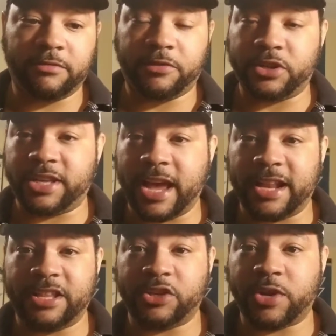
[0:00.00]
first got
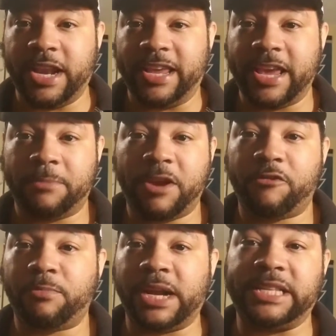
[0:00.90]
into training camp,
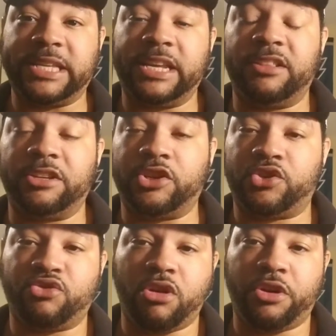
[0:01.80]
everybody said he looked
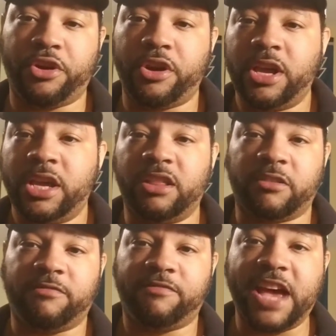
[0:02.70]
stronger, he
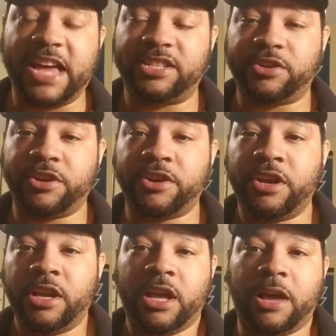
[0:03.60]
looked faster.
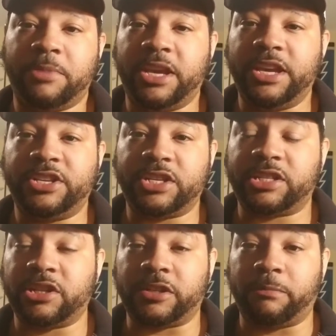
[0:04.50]
I mean, he
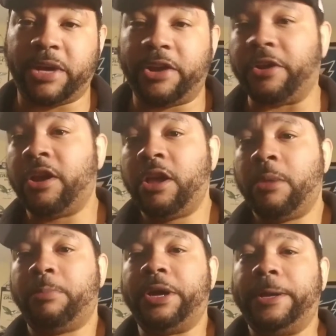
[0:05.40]
just looked better.
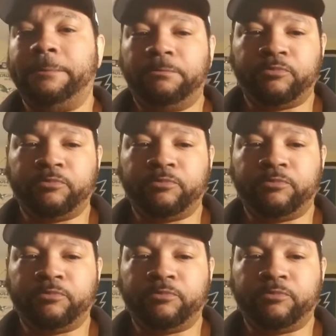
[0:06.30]
But,